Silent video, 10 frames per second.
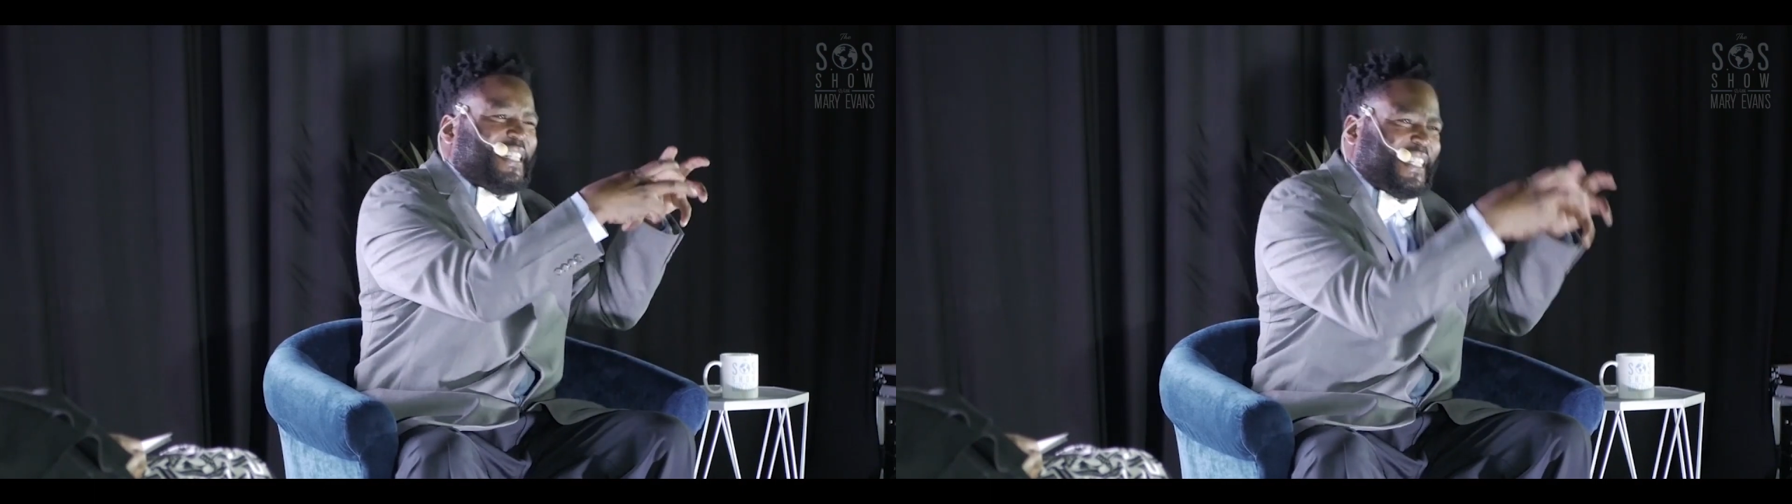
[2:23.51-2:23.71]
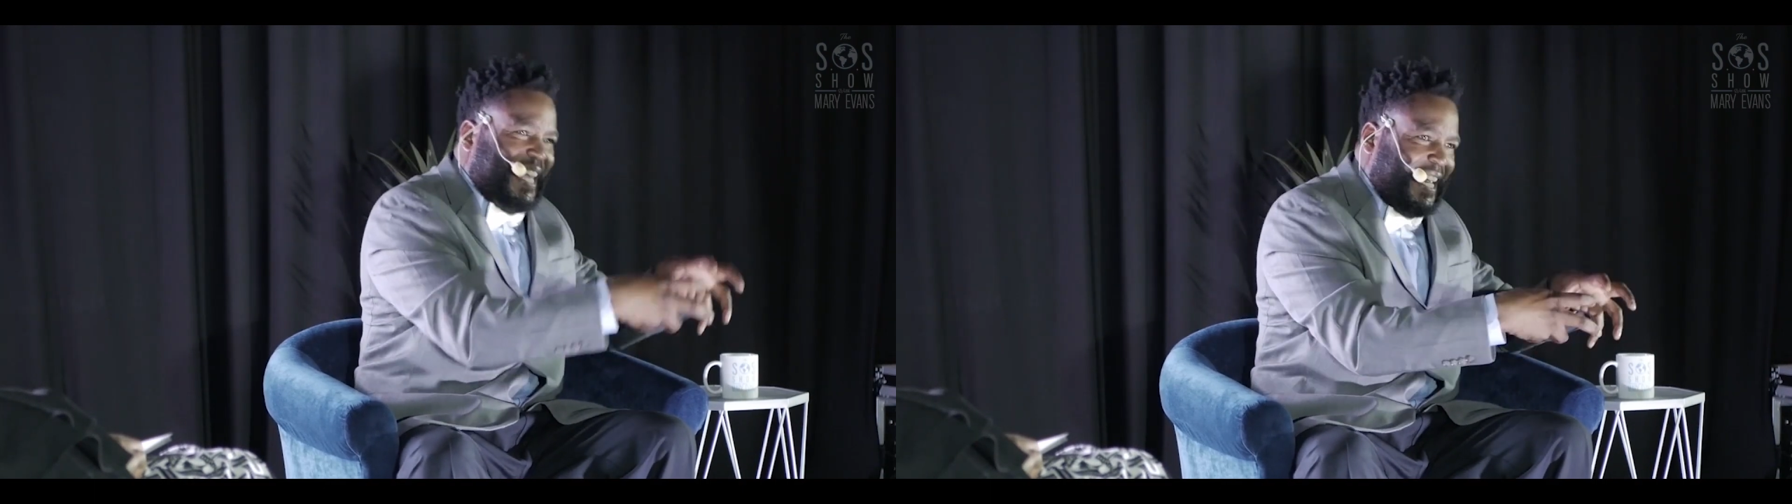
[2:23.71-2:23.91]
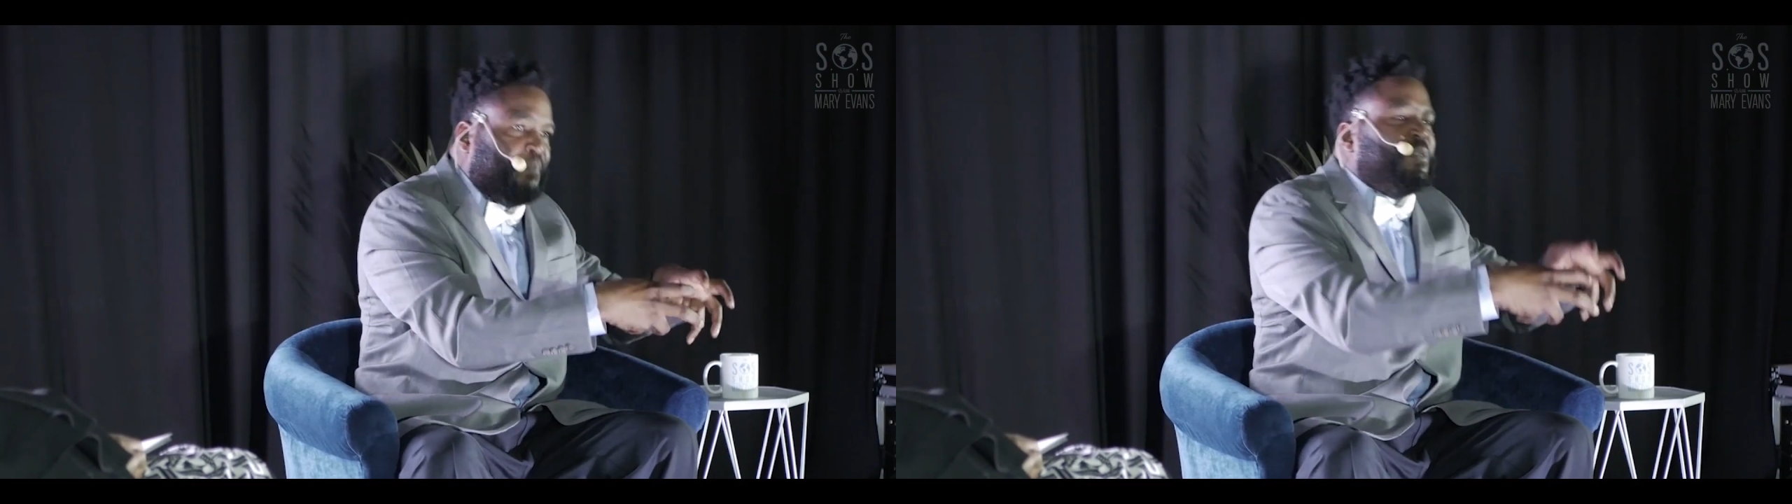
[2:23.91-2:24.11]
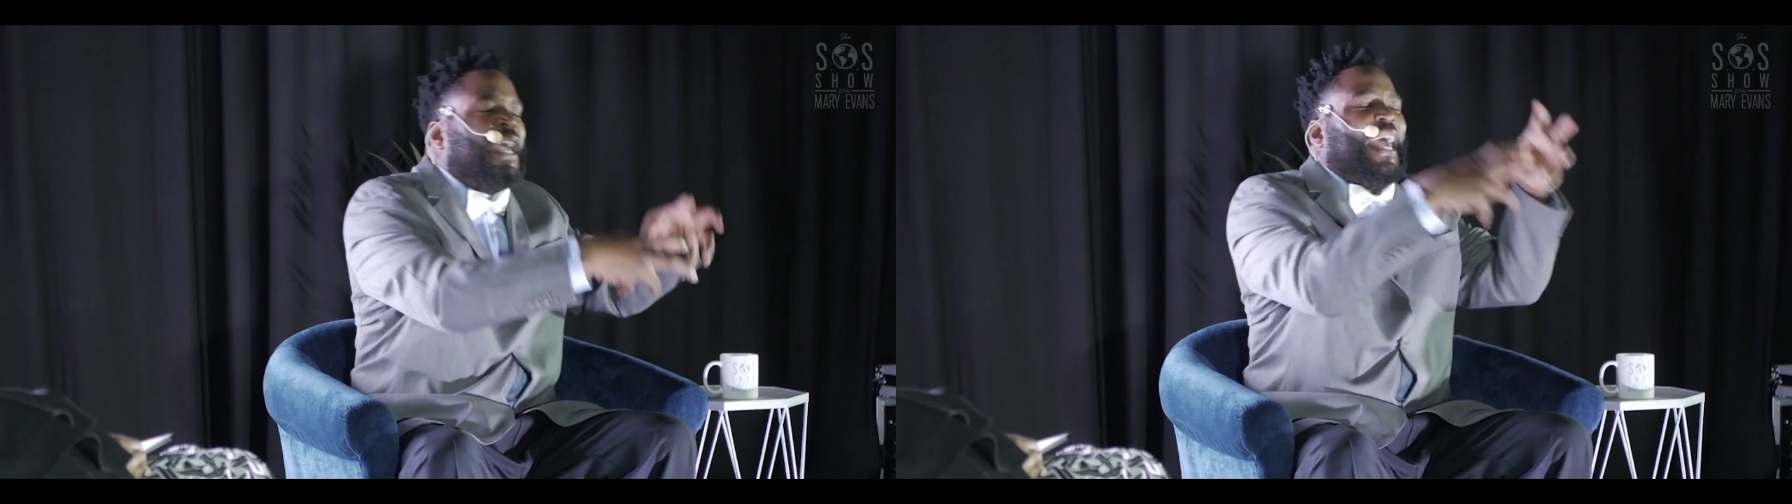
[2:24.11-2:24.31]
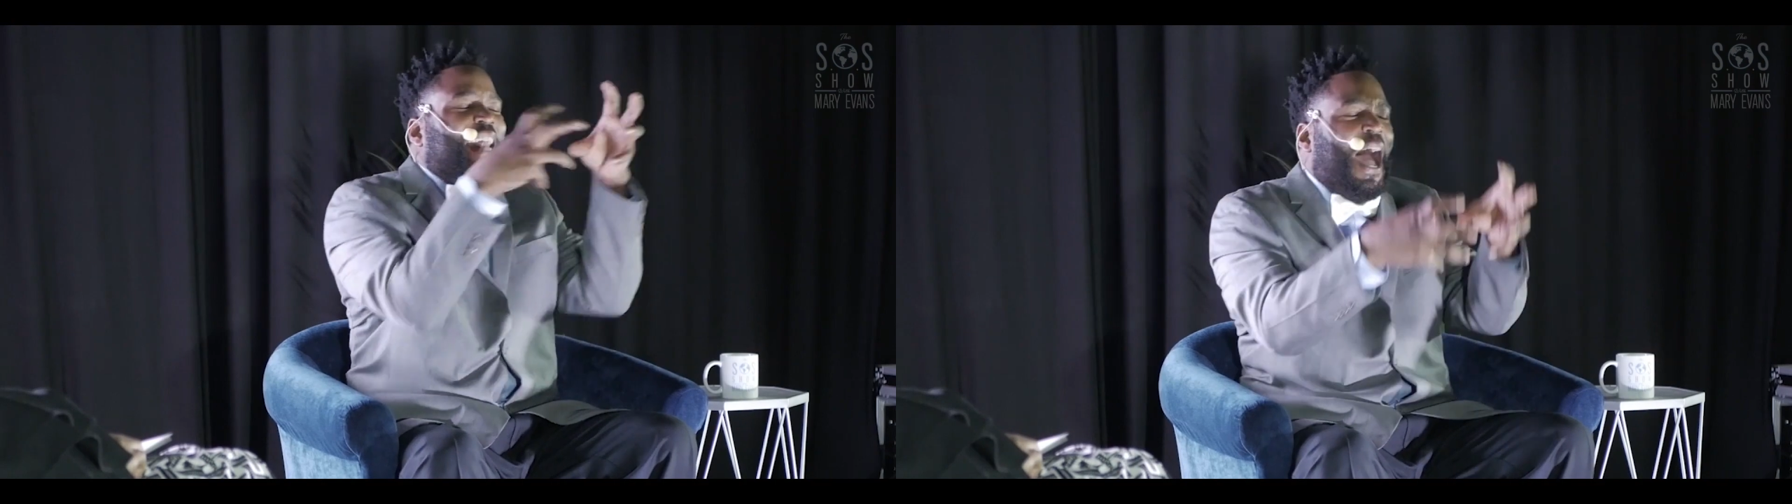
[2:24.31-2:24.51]
Senate
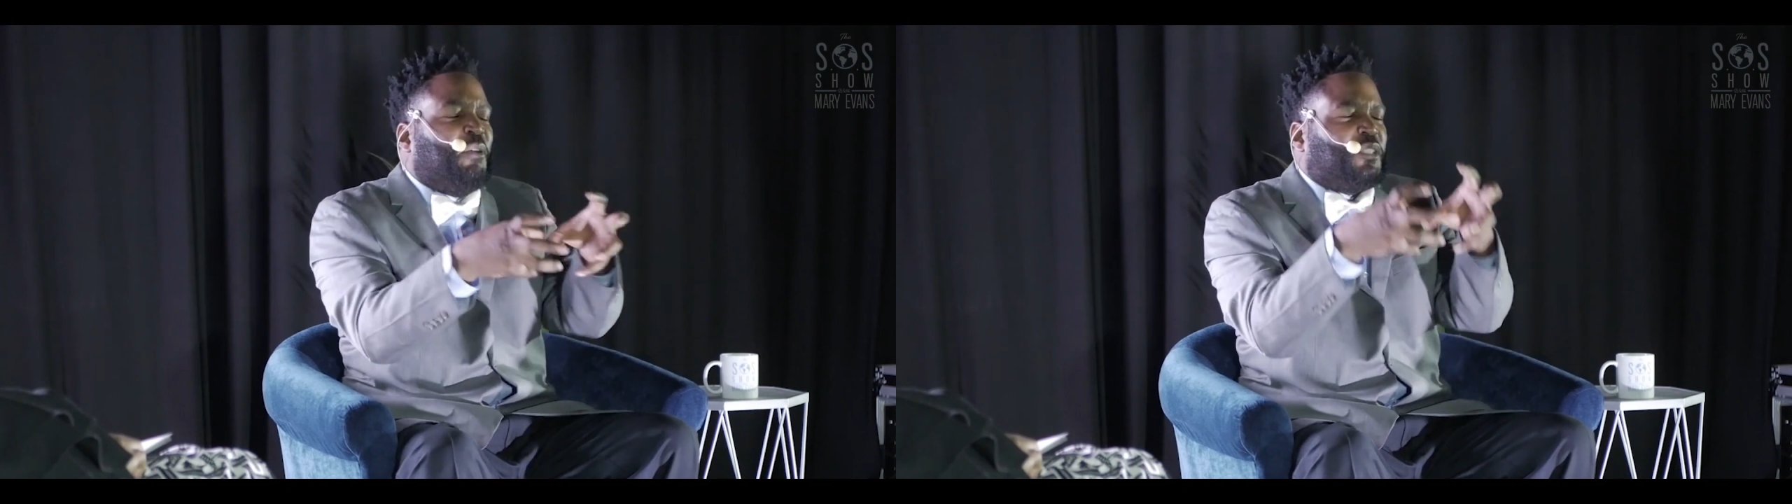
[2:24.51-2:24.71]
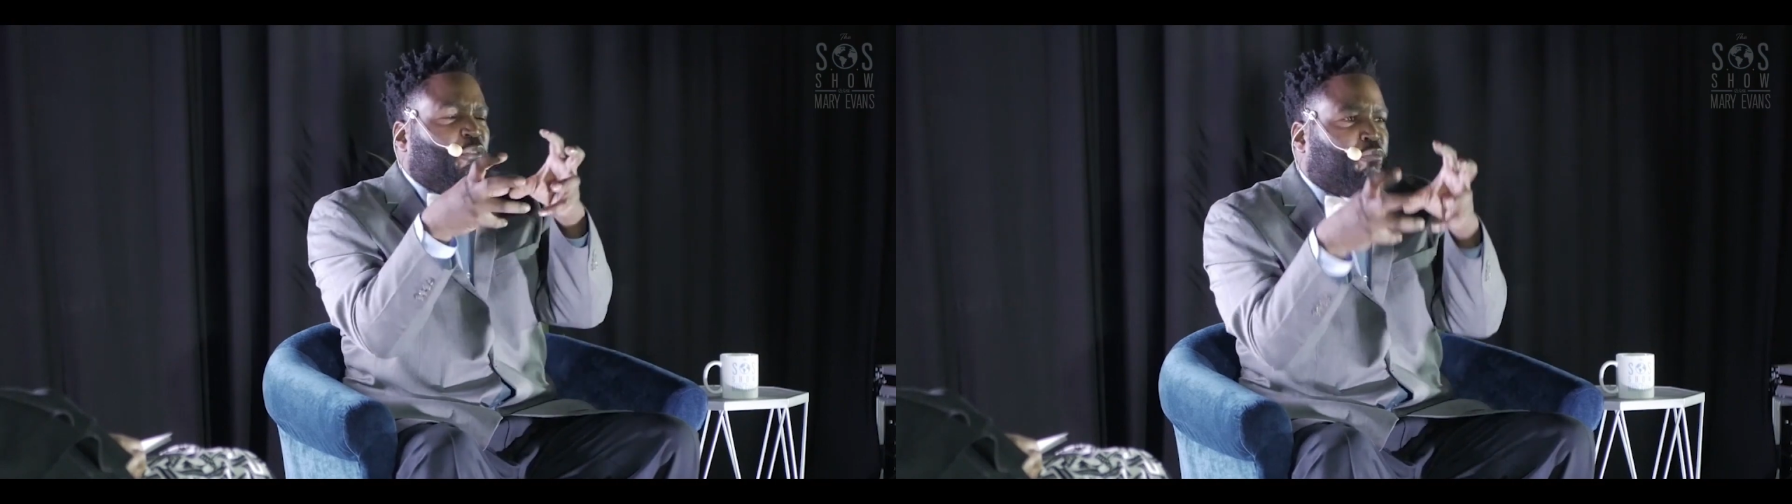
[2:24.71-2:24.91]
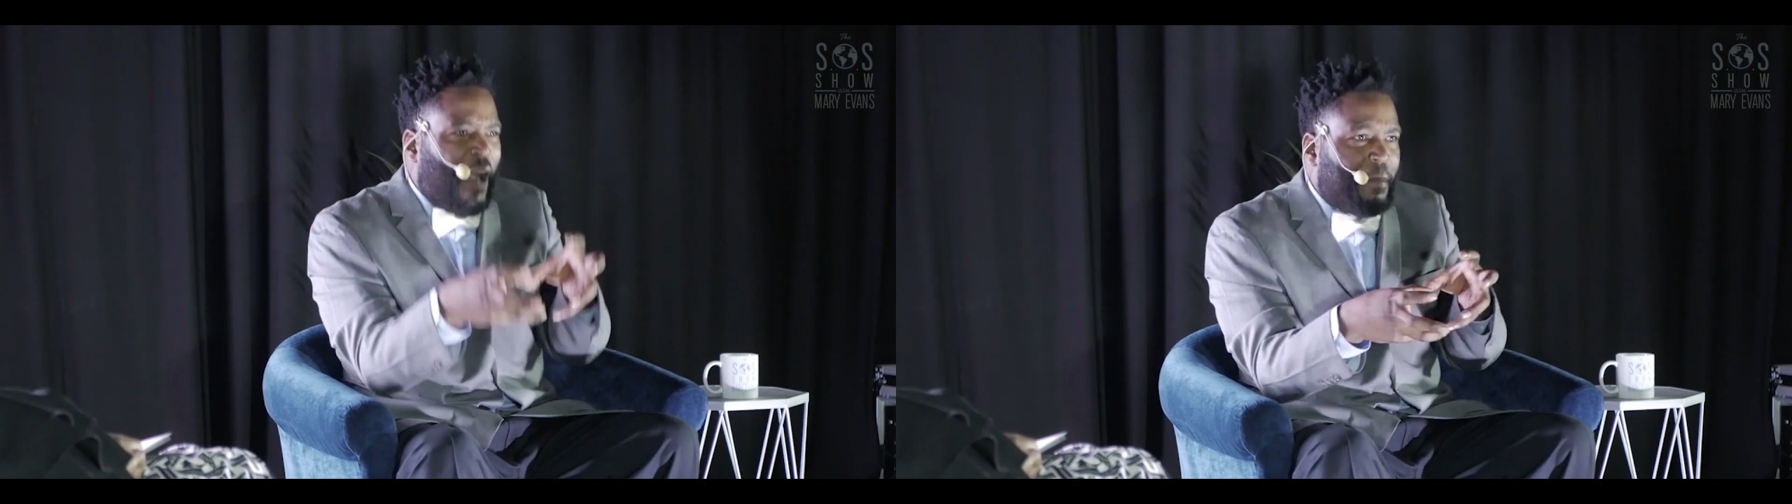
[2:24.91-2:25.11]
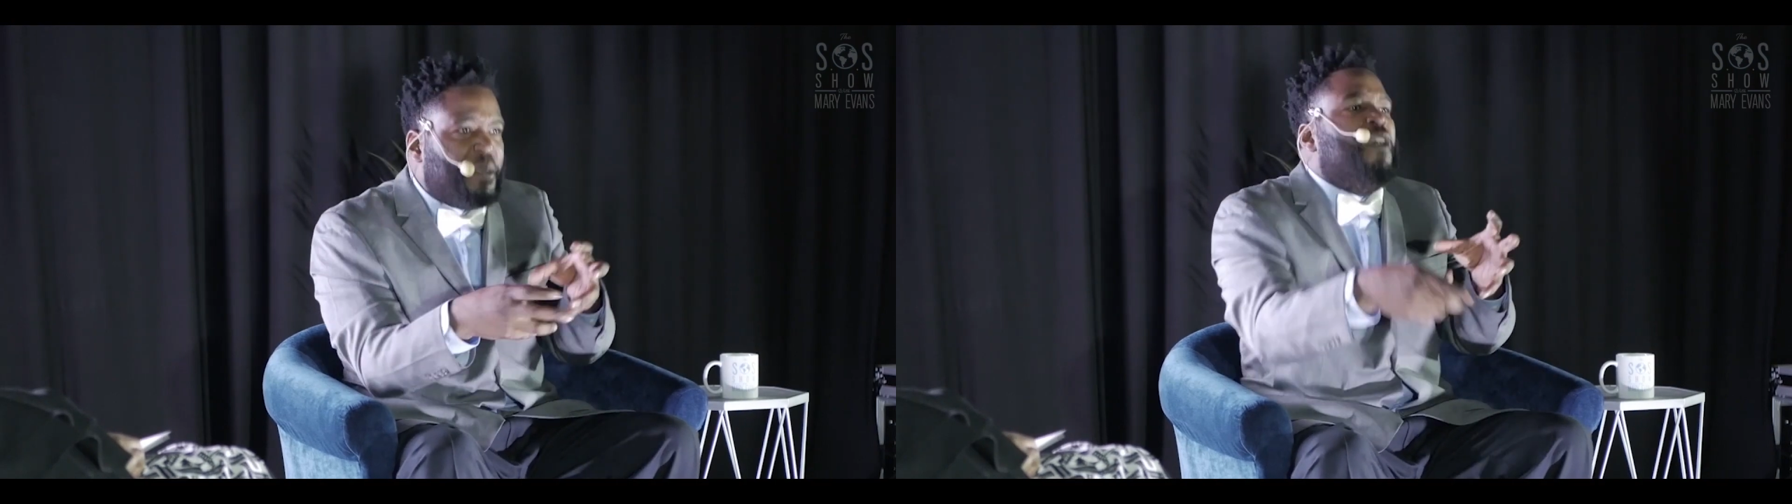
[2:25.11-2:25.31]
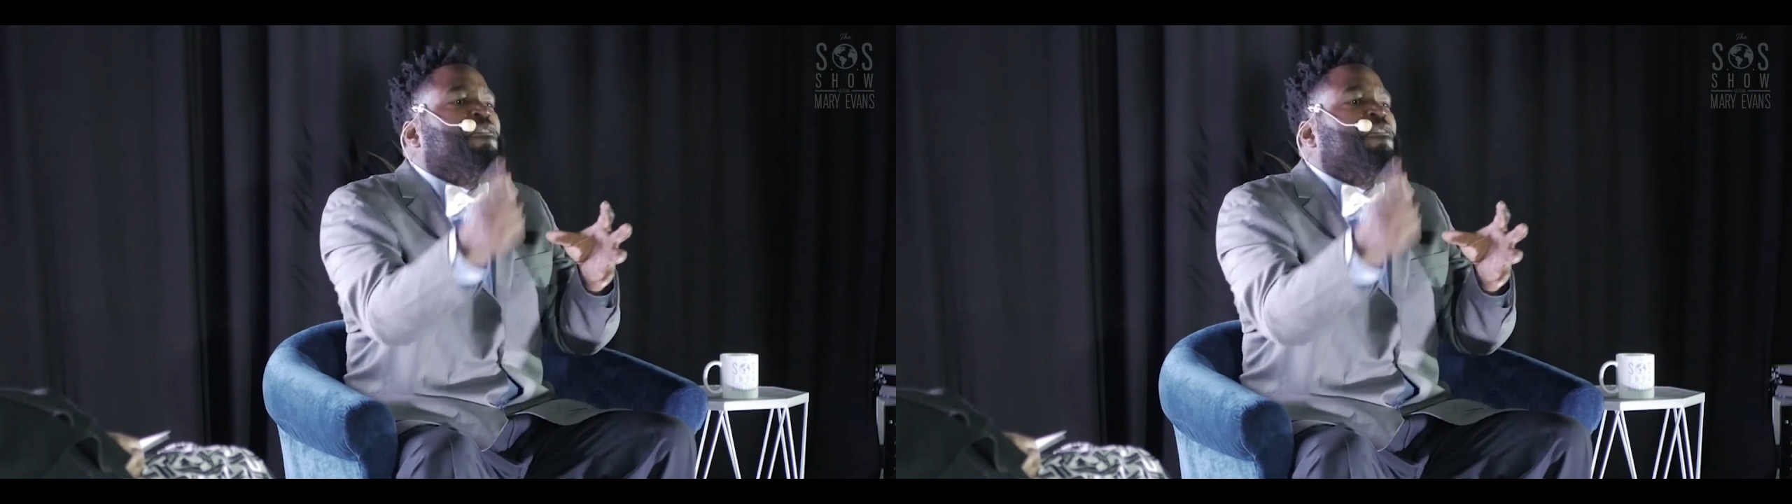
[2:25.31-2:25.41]
and House of Rep